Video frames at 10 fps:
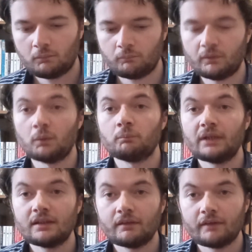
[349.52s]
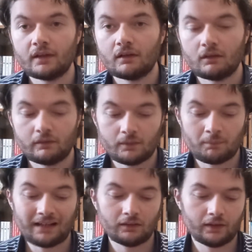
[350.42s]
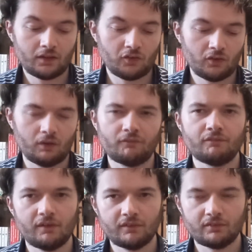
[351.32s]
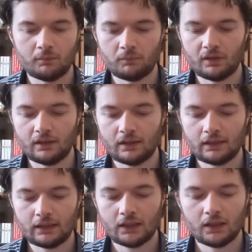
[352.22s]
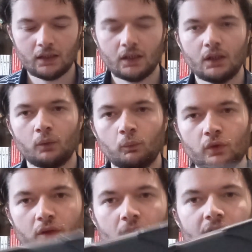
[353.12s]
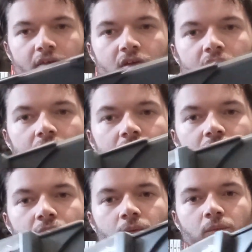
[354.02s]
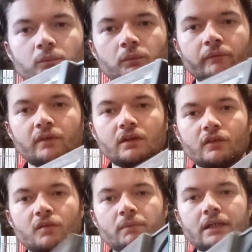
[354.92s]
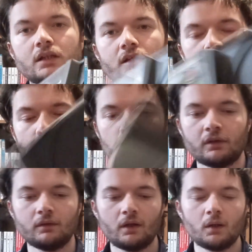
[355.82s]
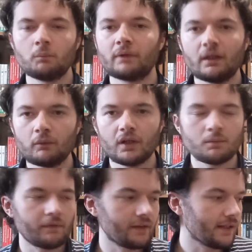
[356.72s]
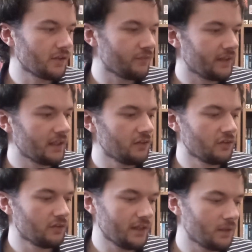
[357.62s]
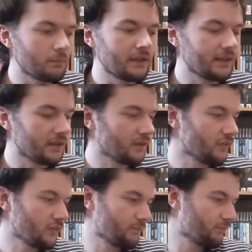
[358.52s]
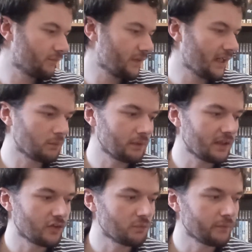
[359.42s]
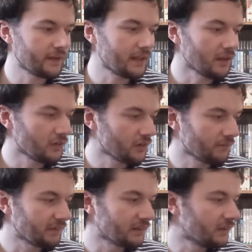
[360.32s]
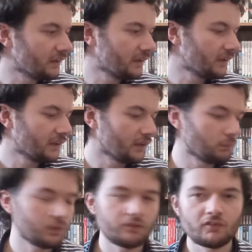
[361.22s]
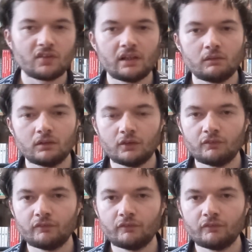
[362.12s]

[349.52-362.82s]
You know, being that the PAL cases are very flimsy, we do have this little issue where the little spindles are broken, but I don't care about the case. The case is 10 a penny. I can just cannibalise some other case. I mean, I've bloody recycled enough of